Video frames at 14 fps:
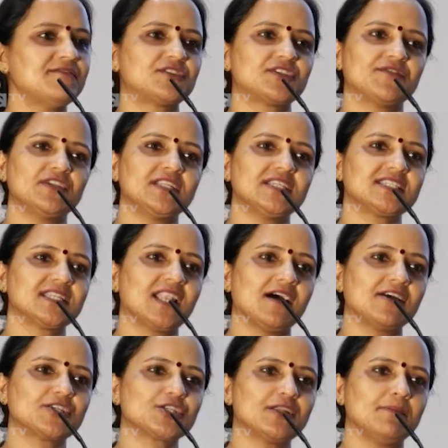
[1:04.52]
have driven it in
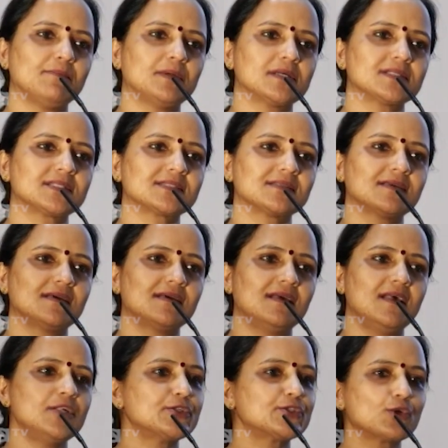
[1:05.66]
large numbers.
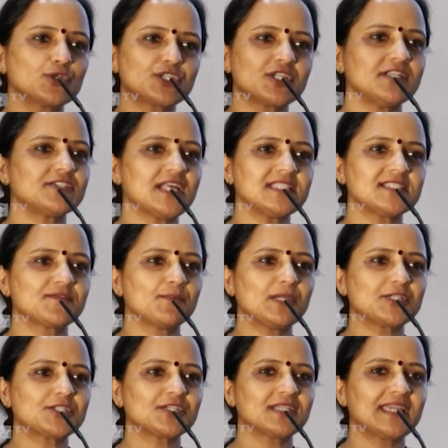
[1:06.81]
Social
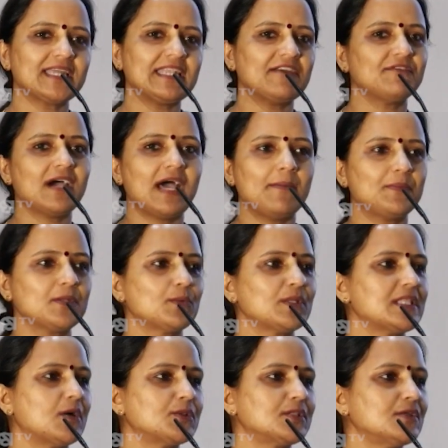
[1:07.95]
transformation can never happen
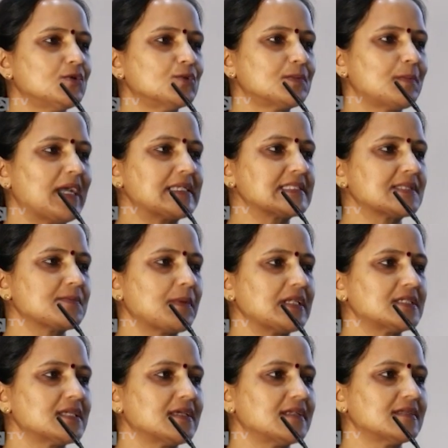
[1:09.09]
without the youth
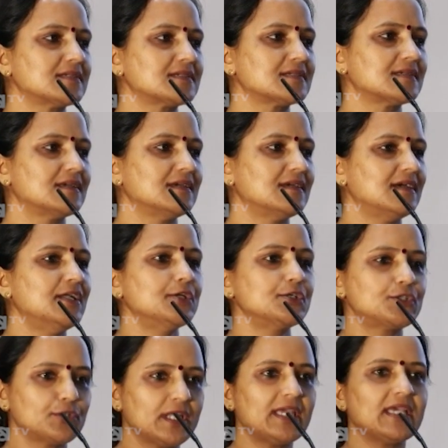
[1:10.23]
participating in it.
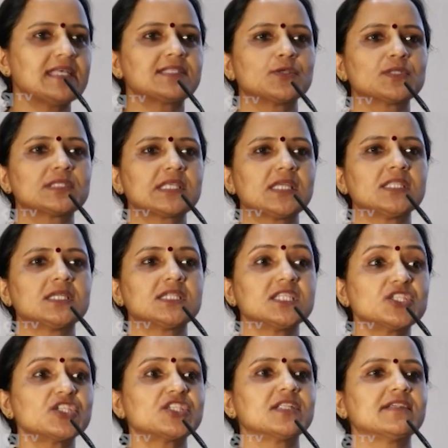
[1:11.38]
Today, as you see, the
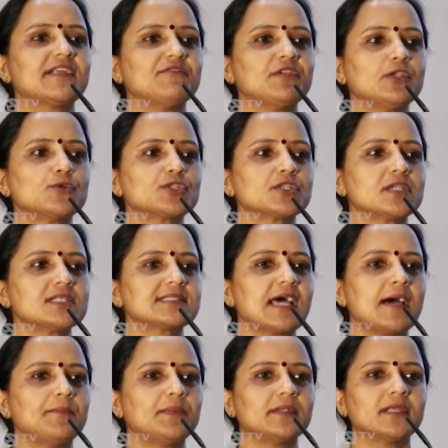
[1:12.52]
digital revolution is
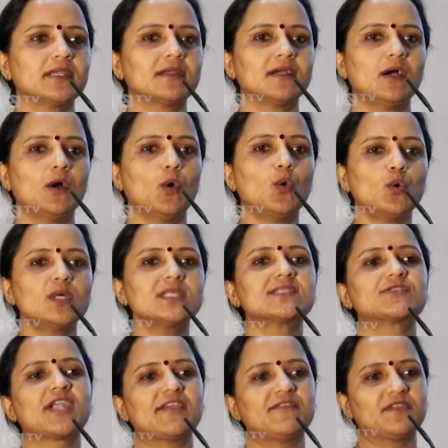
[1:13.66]
happening. Who
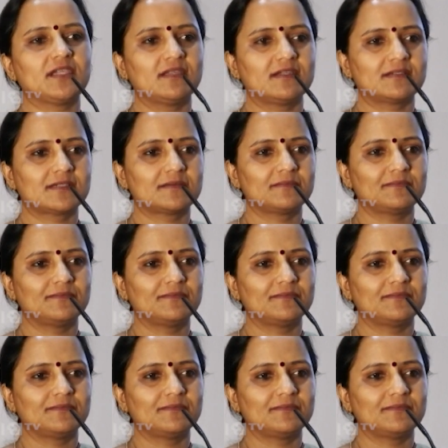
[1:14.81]
is driving it?